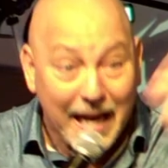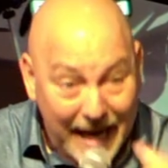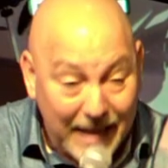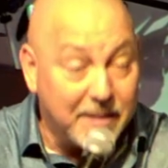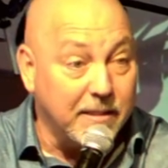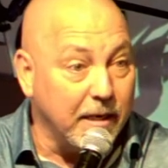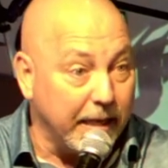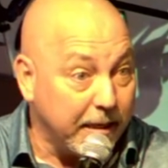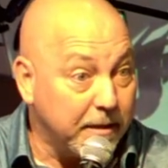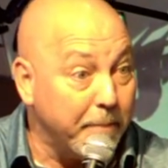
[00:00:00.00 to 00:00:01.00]

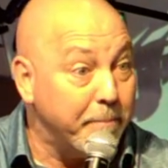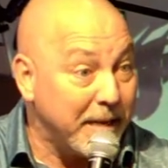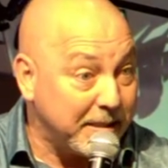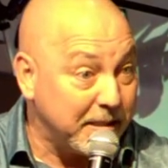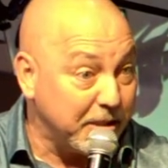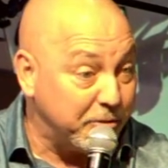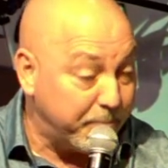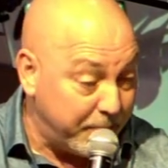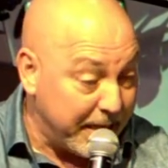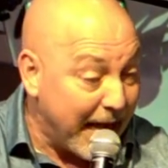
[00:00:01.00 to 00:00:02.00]
Instantly, the message,
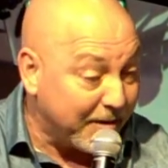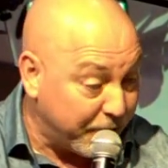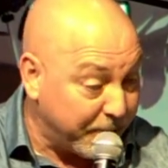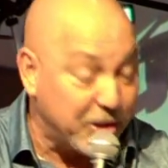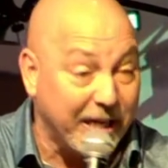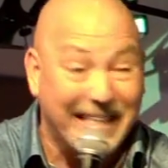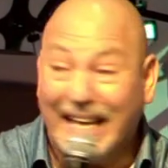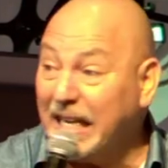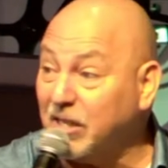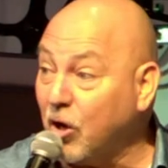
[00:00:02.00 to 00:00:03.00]
the answering machine
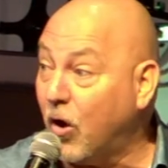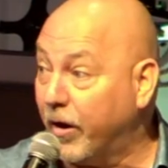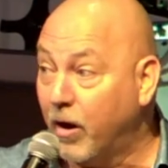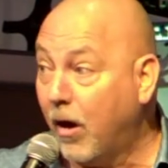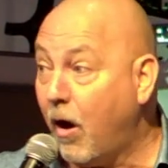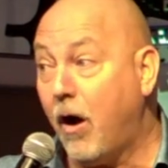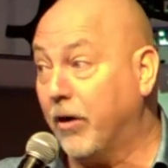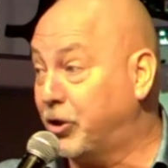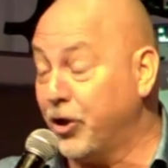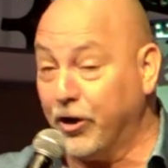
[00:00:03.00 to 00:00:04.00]
kicks on. Oh,
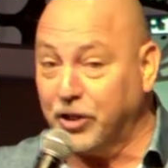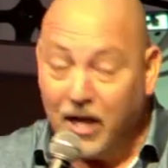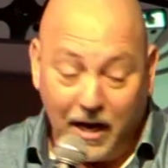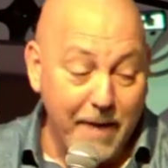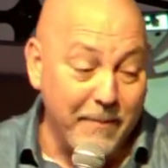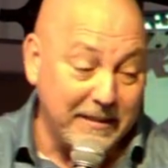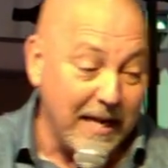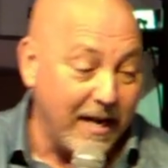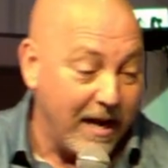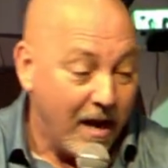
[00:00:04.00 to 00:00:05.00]
church, let me
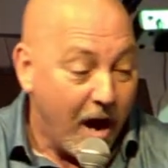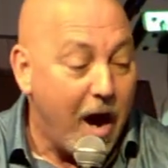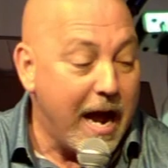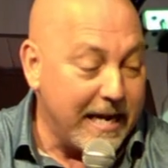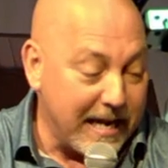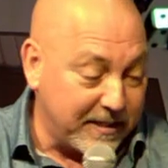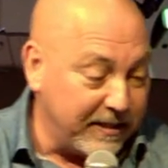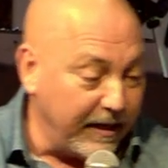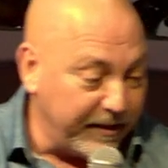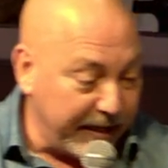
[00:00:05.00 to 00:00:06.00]
tell you, I had that
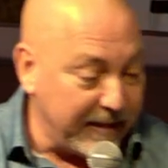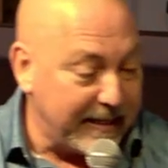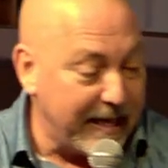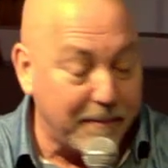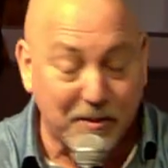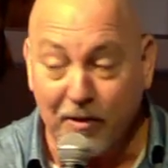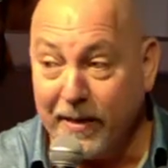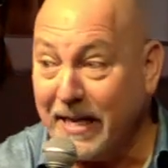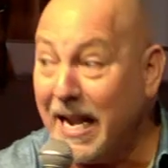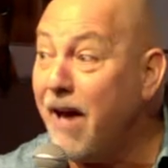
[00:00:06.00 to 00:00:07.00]
silly thing set up so
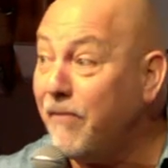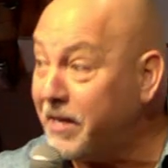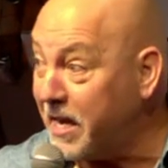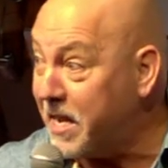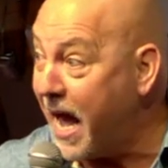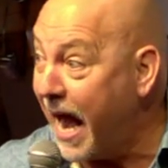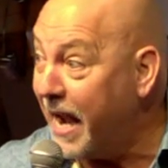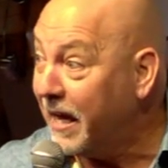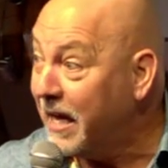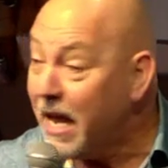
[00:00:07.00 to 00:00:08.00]
it never did that.